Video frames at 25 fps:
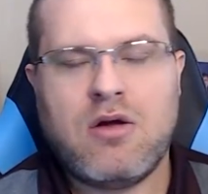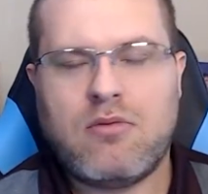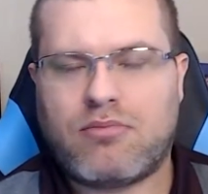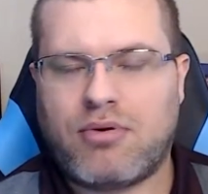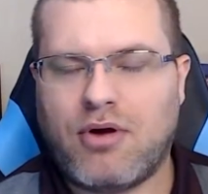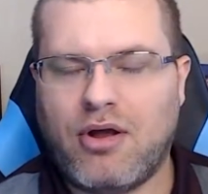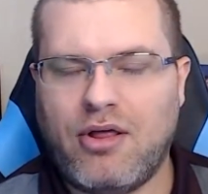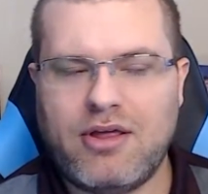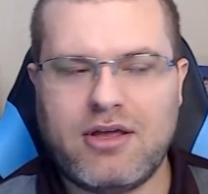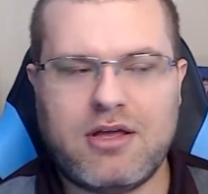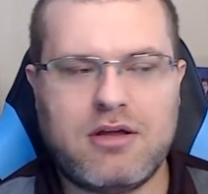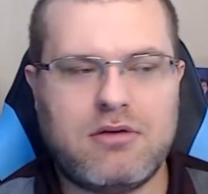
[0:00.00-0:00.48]

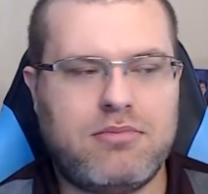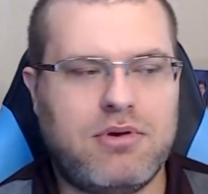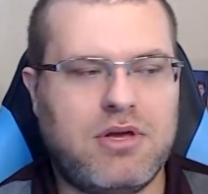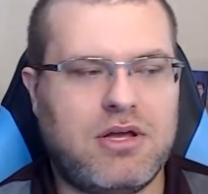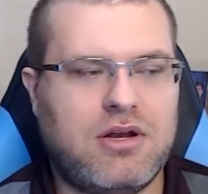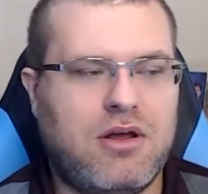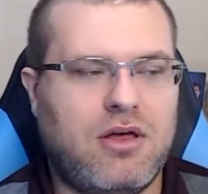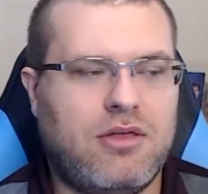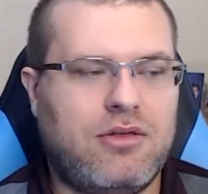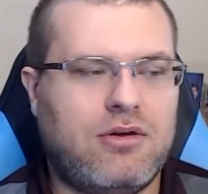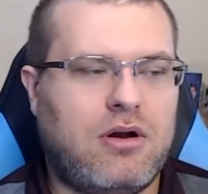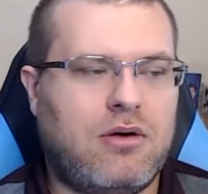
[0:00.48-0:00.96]
Probably going to be
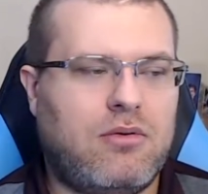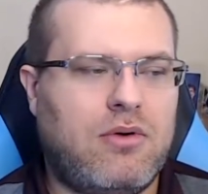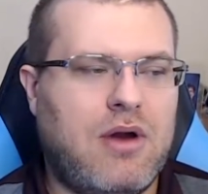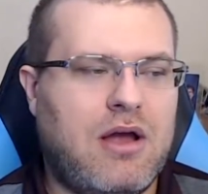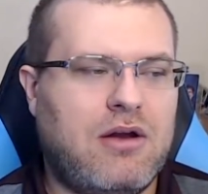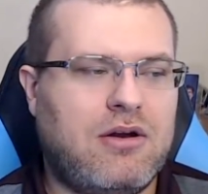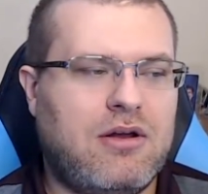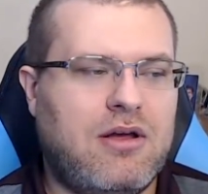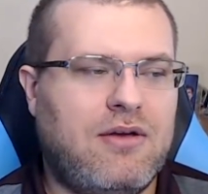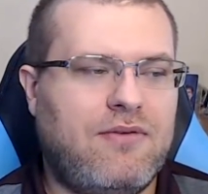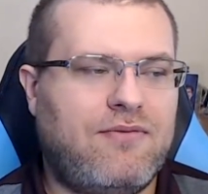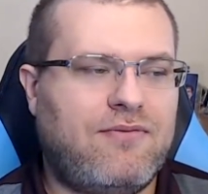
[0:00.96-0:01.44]

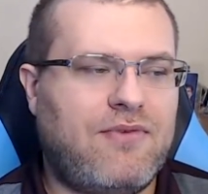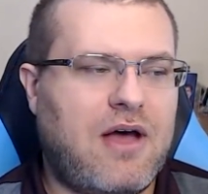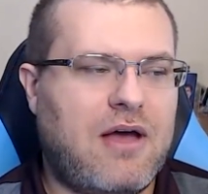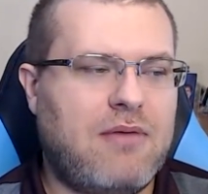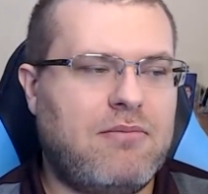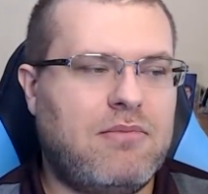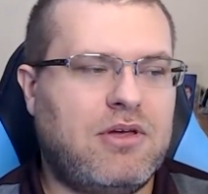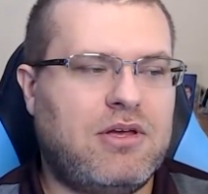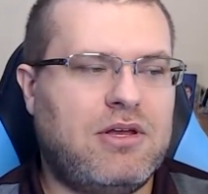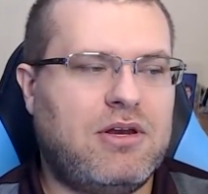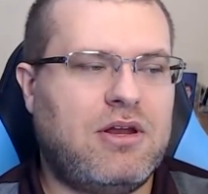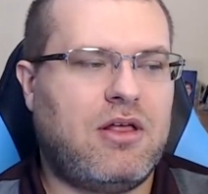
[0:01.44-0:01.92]
around a
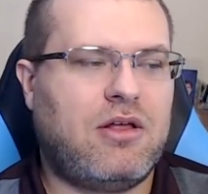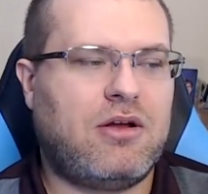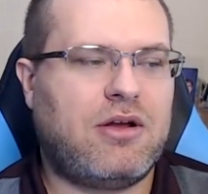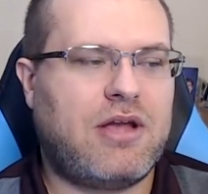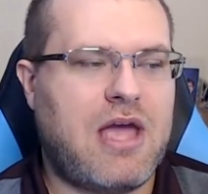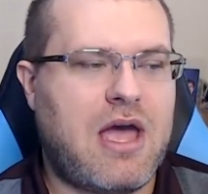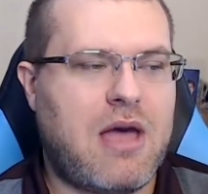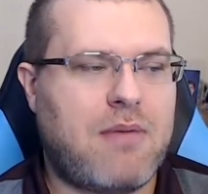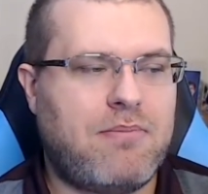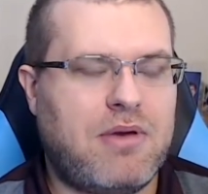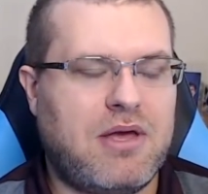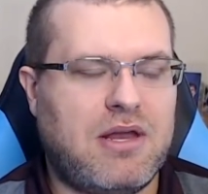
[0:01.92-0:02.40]
$5 million
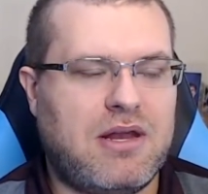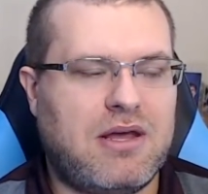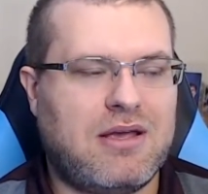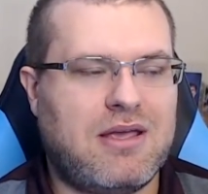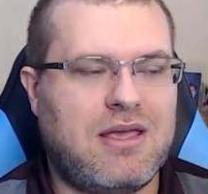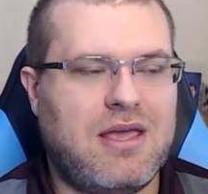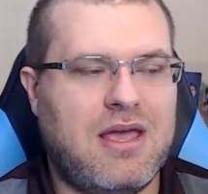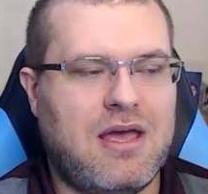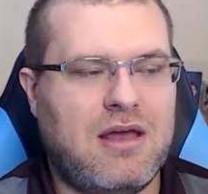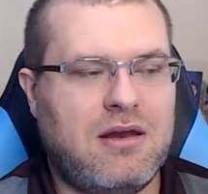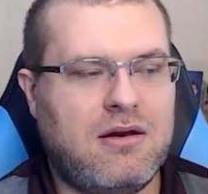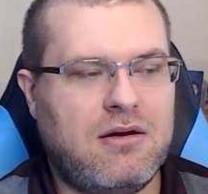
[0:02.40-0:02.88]
cap hit
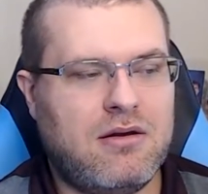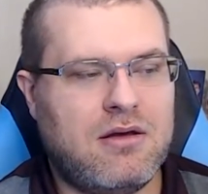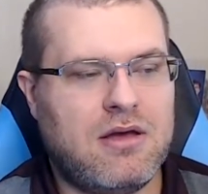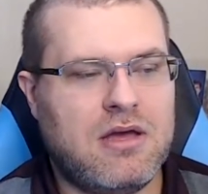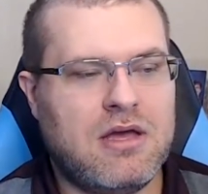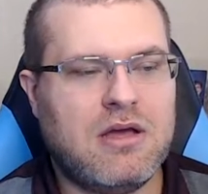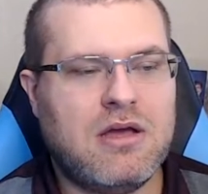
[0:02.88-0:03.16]
again.